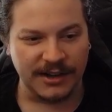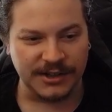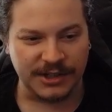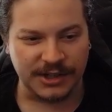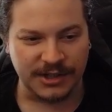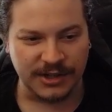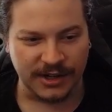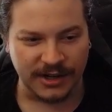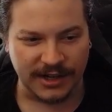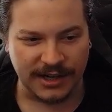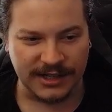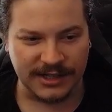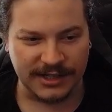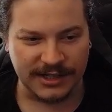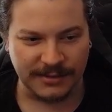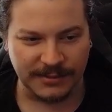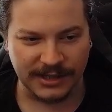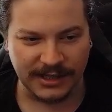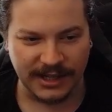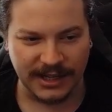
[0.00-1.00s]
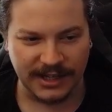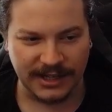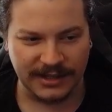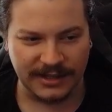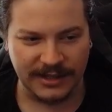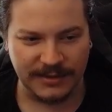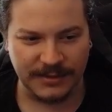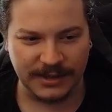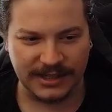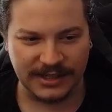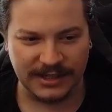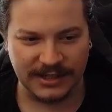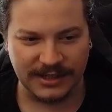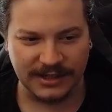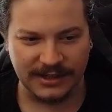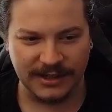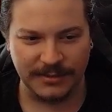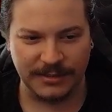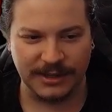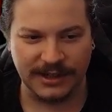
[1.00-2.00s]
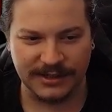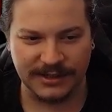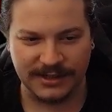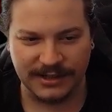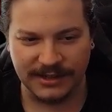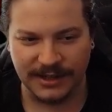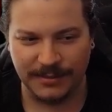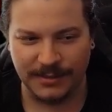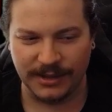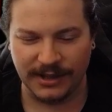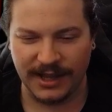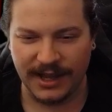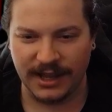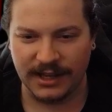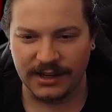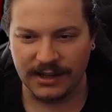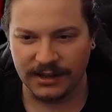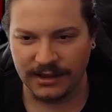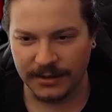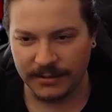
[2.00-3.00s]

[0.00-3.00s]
Sure. Can someone link Lima to the Liberland?